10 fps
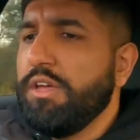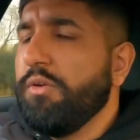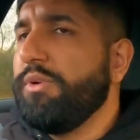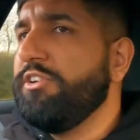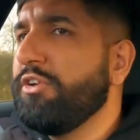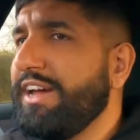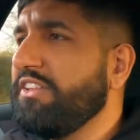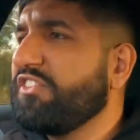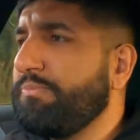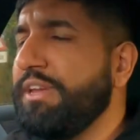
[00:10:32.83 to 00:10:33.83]
When you look at
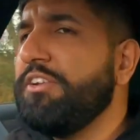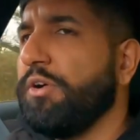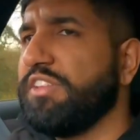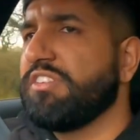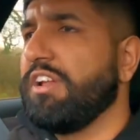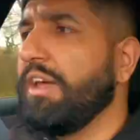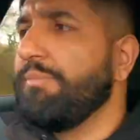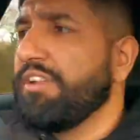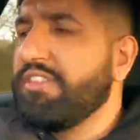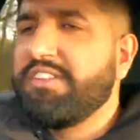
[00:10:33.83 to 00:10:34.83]
the speed it's
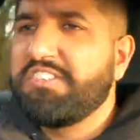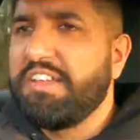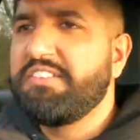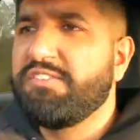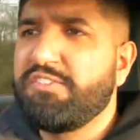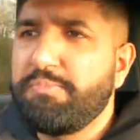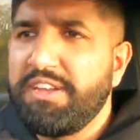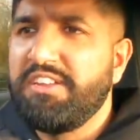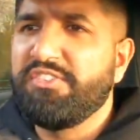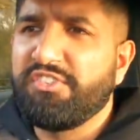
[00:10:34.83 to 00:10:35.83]
climbing, I think the sensor
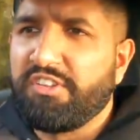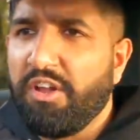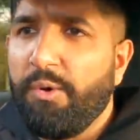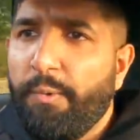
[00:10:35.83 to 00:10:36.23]
speed is just low.